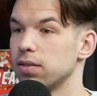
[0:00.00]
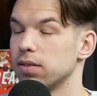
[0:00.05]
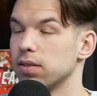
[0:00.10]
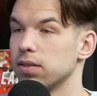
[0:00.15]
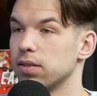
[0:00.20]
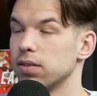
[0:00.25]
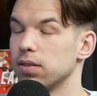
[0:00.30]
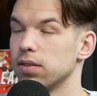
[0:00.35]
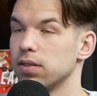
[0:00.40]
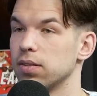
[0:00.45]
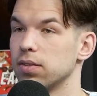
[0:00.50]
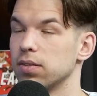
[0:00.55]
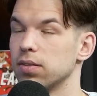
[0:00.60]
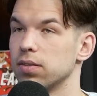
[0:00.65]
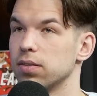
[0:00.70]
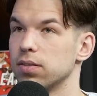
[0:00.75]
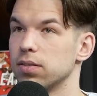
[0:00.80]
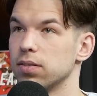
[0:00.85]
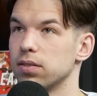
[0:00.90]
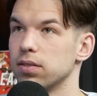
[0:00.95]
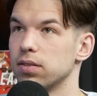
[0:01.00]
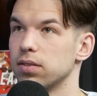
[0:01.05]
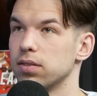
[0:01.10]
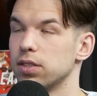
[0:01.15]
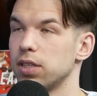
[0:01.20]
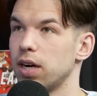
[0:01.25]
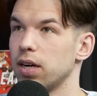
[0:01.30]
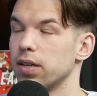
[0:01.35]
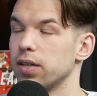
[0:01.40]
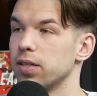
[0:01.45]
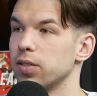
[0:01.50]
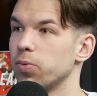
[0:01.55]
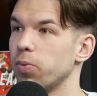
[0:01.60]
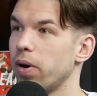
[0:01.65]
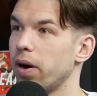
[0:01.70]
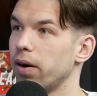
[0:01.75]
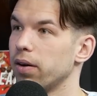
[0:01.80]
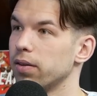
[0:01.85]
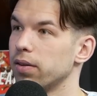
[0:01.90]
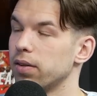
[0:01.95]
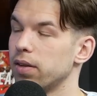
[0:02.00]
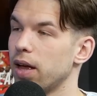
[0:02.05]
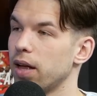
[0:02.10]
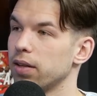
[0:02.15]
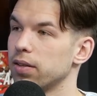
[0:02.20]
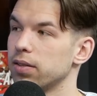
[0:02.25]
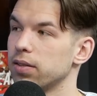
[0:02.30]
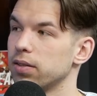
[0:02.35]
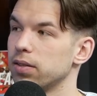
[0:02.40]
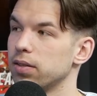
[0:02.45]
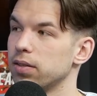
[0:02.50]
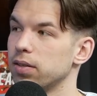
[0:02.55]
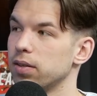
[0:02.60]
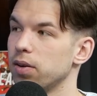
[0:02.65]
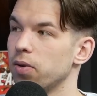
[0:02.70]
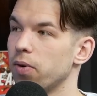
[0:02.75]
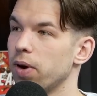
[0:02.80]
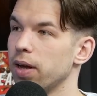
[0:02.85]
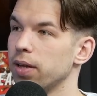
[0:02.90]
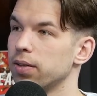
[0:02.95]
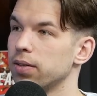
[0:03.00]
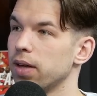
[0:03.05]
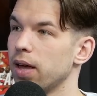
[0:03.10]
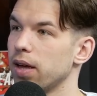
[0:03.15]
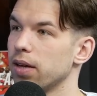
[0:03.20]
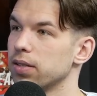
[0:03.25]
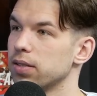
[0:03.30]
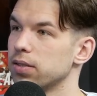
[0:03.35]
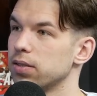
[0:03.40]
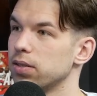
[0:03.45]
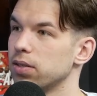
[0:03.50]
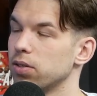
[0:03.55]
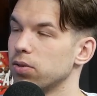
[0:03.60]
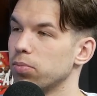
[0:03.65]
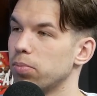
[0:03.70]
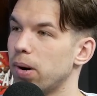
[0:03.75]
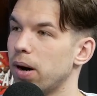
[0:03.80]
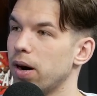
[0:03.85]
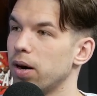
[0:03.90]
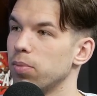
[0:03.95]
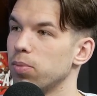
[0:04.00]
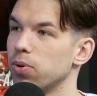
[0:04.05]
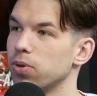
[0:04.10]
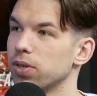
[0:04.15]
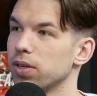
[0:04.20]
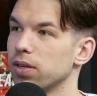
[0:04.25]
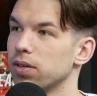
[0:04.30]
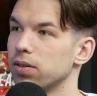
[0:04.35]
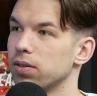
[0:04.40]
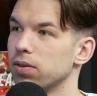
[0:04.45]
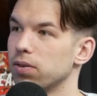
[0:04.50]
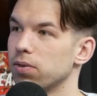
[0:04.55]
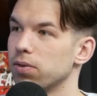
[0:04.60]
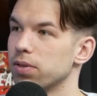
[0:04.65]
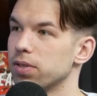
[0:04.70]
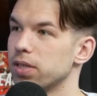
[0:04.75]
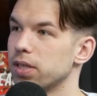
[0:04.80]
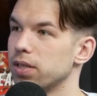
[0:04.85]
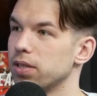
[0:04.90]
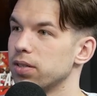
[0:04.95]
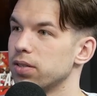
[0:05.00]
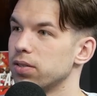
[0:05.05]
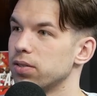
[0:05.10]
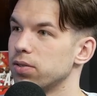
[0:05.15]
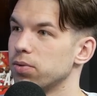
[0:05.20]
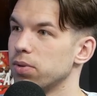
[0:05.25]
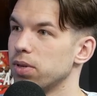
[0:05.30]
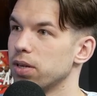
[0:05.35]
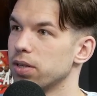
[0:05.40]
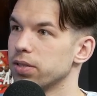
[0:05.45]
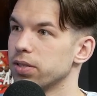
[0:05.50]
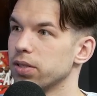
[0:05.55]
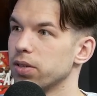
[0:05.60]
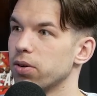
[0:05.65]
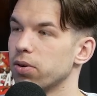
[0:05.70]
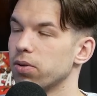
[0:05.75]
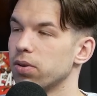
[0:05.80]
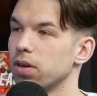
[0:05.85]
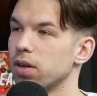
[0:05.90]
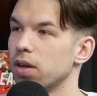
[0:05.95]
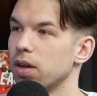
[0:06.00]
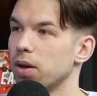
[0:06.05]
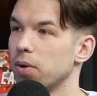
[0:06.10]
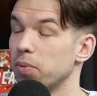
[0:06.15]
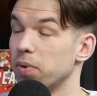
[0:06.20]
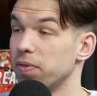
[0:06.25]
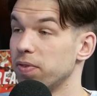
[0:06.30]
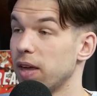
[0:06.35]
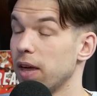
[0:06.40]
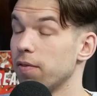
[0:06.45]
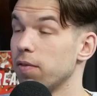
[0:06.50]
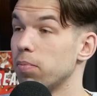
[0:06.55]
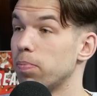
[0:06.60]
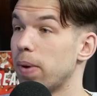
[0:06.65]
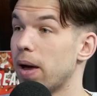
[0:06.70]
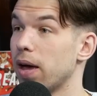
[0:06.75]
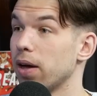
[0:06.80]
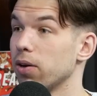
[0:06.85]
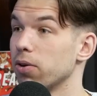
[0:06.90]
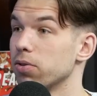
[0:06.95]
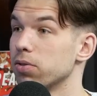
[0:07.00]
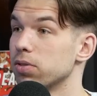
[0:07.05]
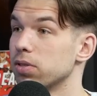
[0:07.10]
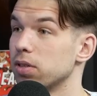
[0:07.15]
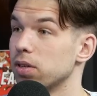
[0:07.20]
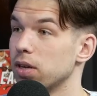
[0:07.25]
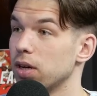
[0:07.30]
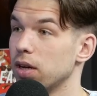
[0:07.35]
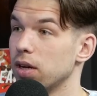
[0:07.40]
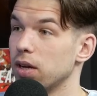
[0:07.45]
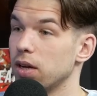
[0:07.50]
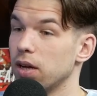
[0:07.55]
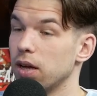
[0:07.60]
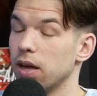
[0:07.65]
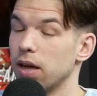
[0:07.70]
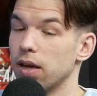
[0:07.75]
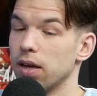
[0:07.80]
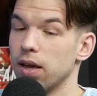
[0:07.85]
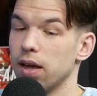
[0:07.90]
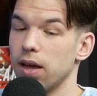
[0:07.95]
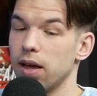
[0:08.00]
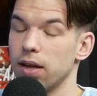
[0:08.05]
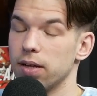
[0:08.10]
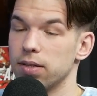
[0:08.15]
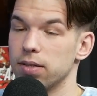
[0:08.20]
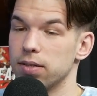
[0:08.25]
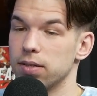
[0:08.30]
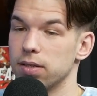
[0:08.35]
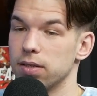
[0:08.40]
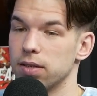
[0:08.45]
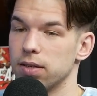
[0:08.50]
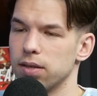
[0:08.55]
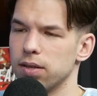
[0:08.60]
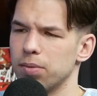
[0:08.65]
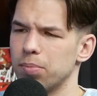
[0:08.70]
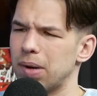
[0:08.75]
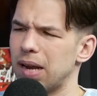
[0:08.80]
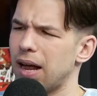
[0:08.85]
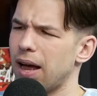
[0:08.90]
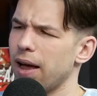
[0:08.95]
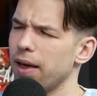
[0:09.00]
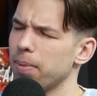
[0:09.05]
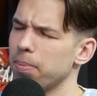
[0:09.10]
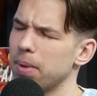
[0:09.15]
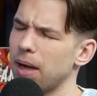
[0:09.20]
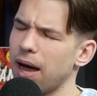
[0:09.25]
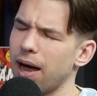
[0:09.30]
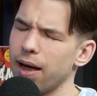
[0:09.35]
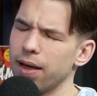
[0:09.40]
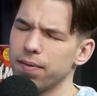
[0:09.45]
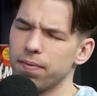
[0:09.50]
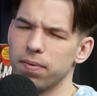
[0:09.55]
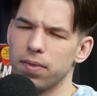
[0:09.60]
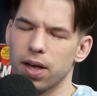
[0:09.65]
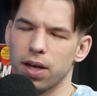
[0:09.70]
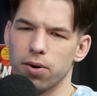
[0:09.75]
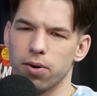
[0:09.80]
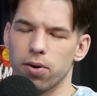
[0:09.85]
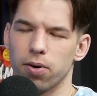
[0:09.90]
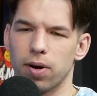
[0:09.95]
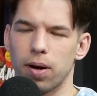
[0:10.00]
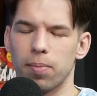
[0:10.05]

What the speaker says: Žalgiris weren't that great as Bayern München or Zenit 2 years ago with Kevin Pangos. And but I don't know.